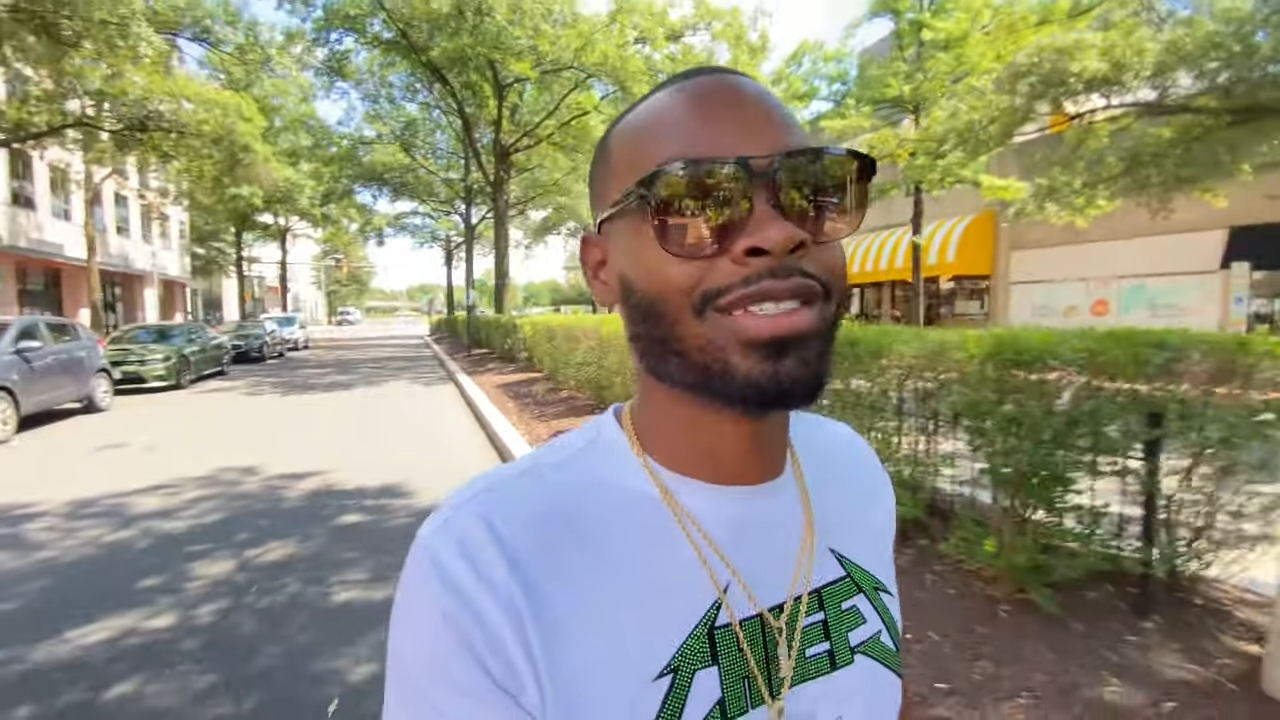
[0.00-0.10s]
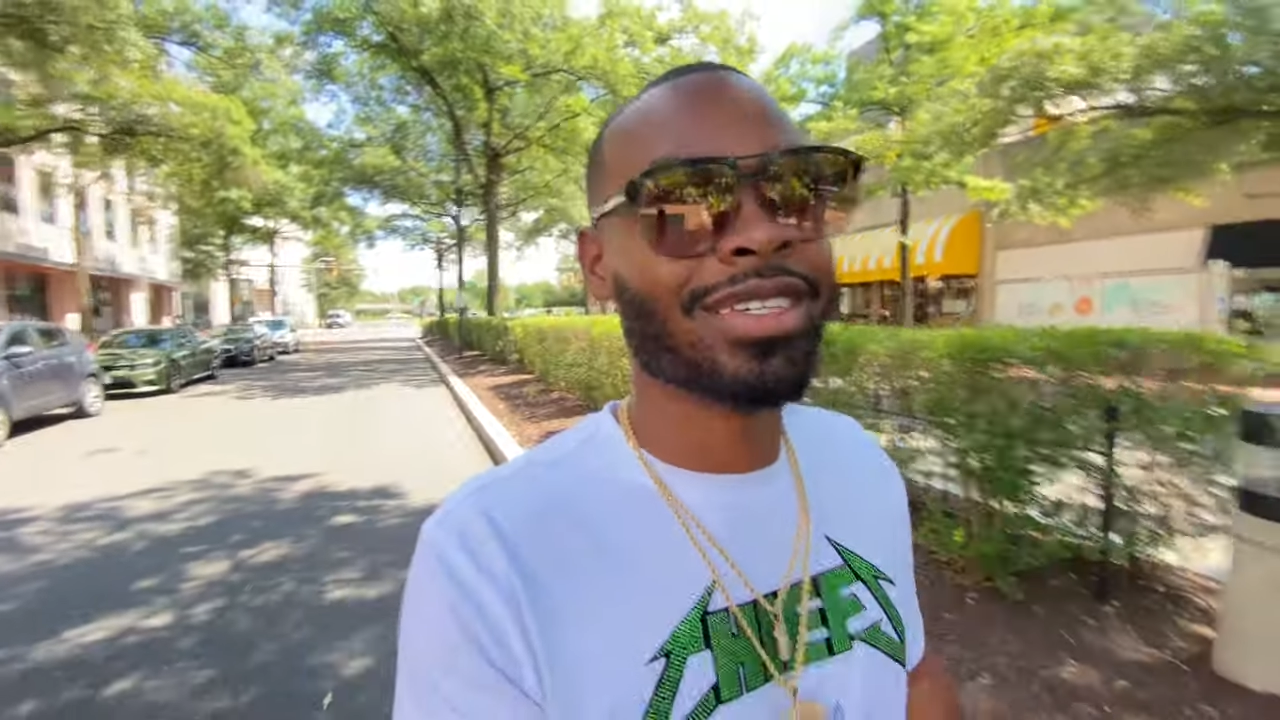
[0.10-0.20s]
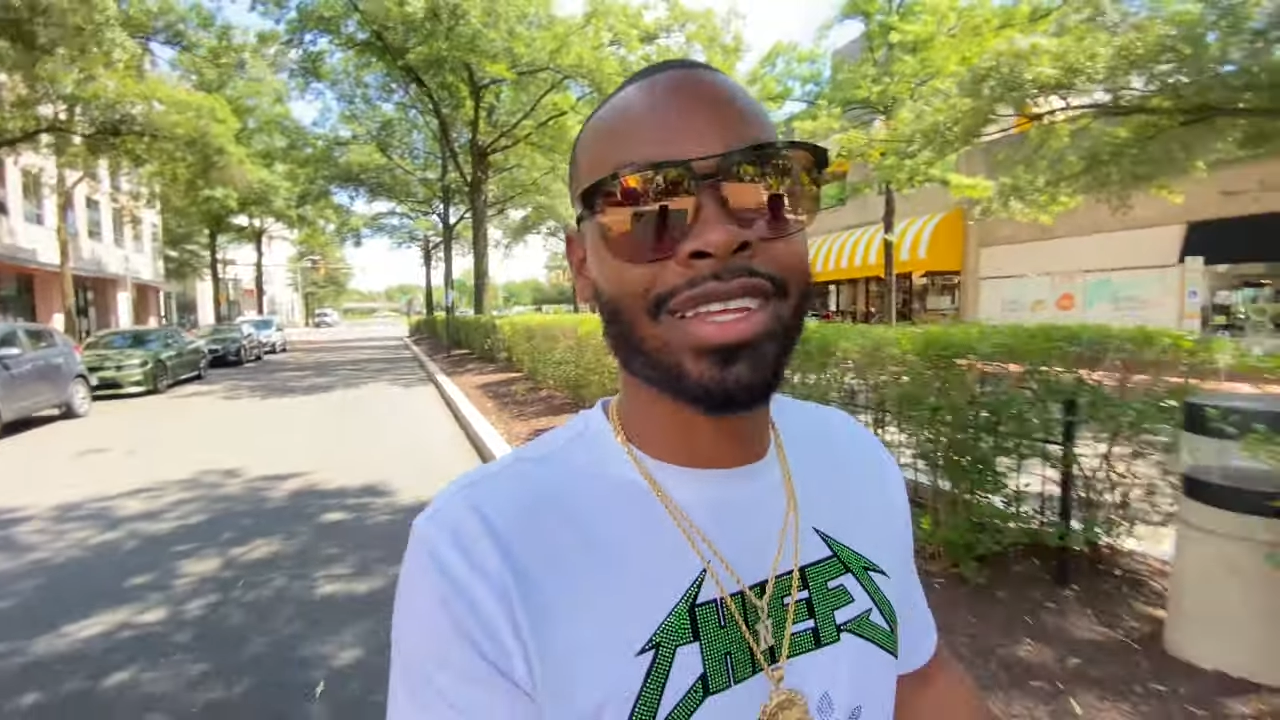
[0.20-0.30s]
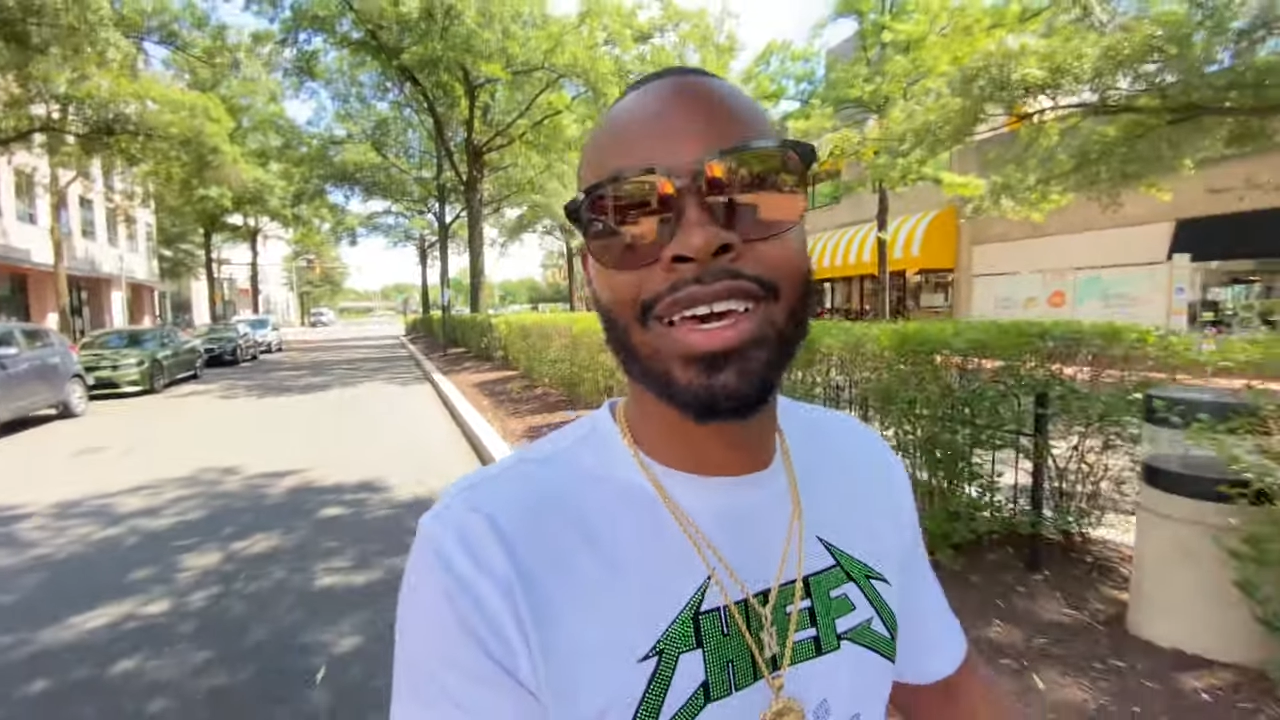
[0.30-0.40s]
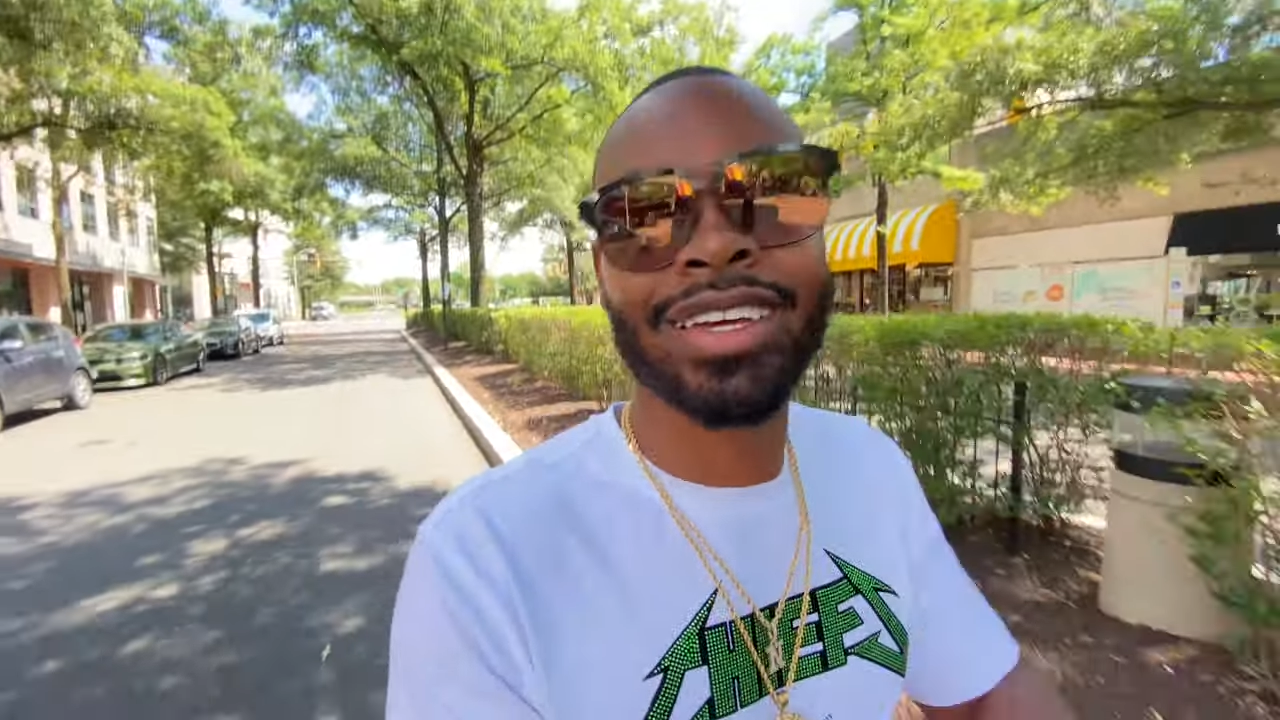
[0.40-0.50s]

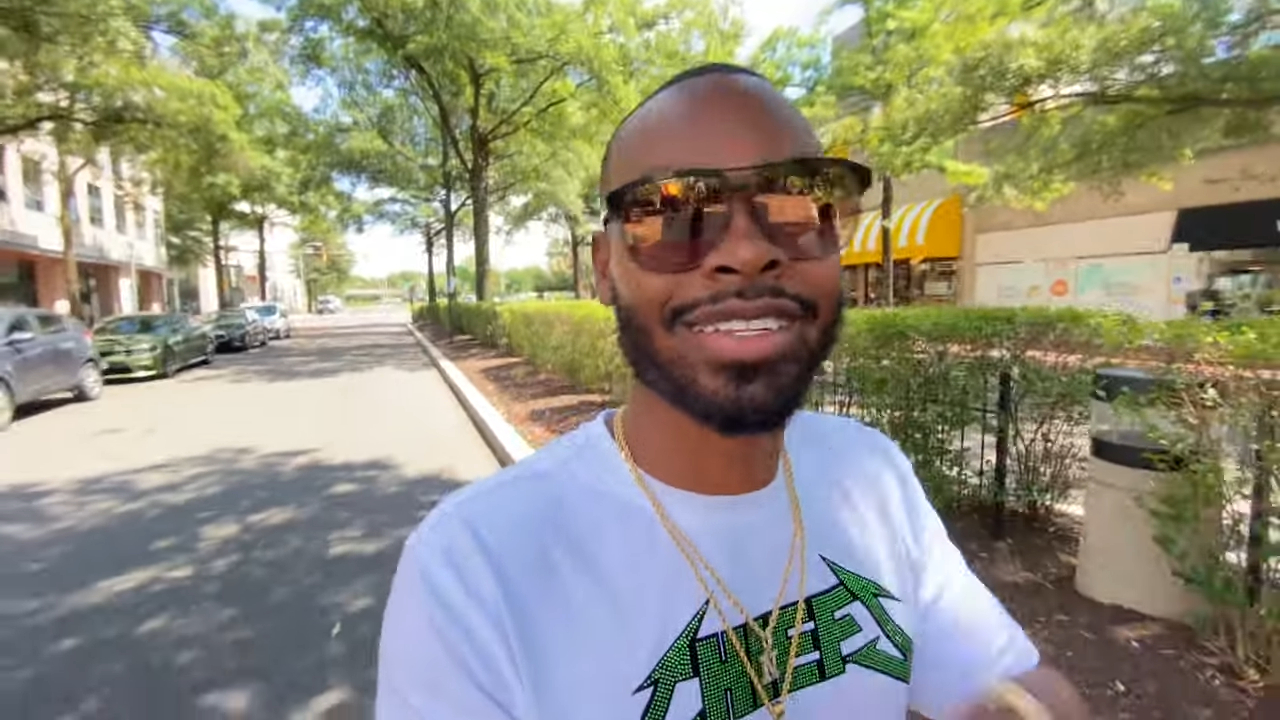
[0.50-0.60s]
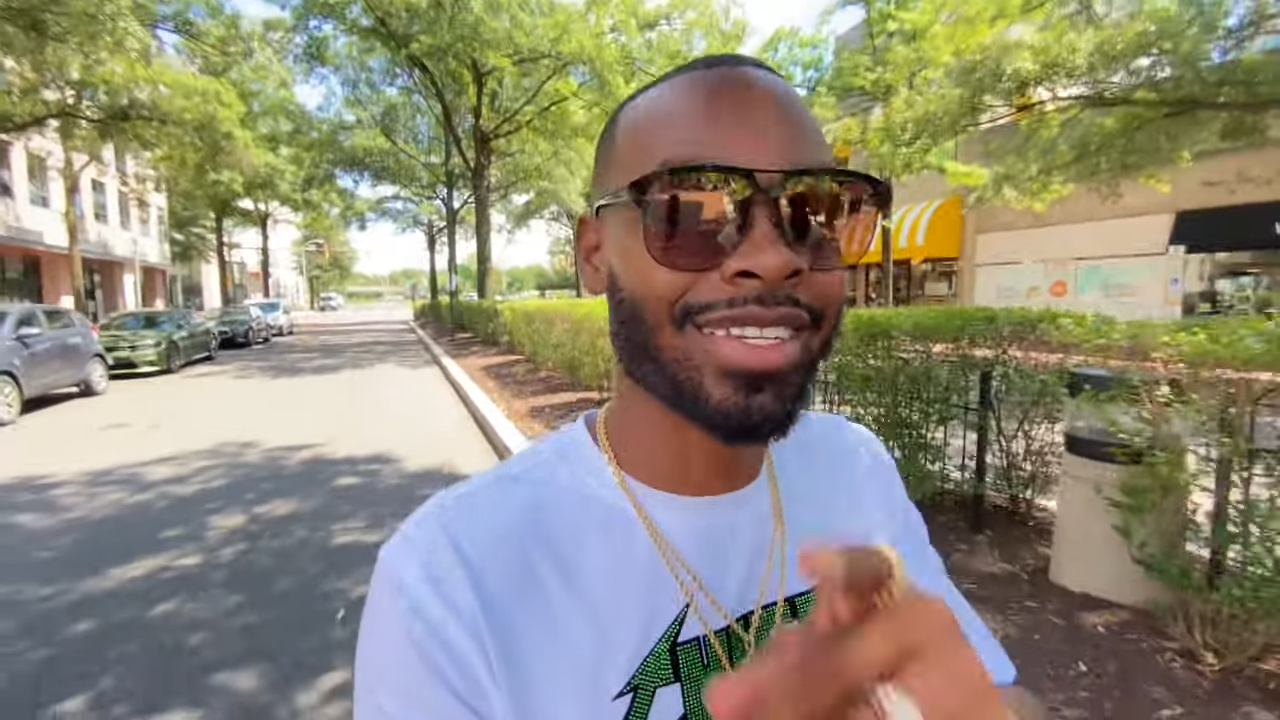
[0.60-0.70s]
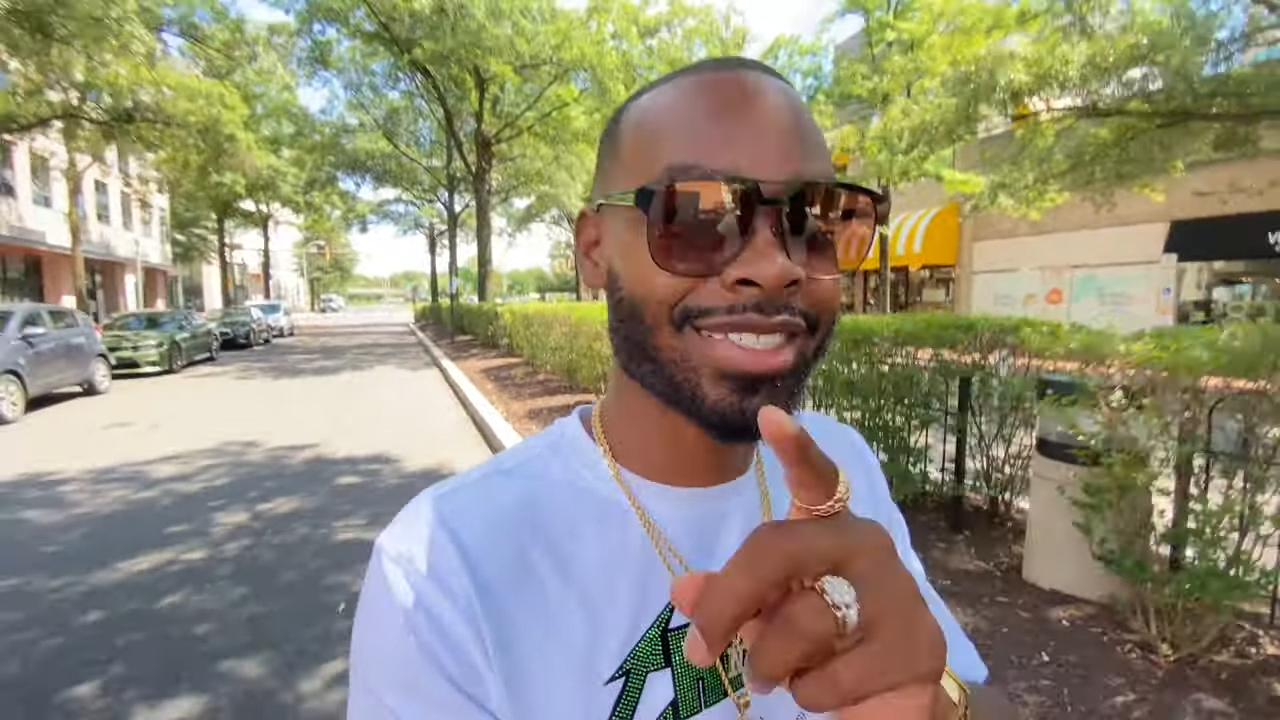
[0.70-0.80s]
today, this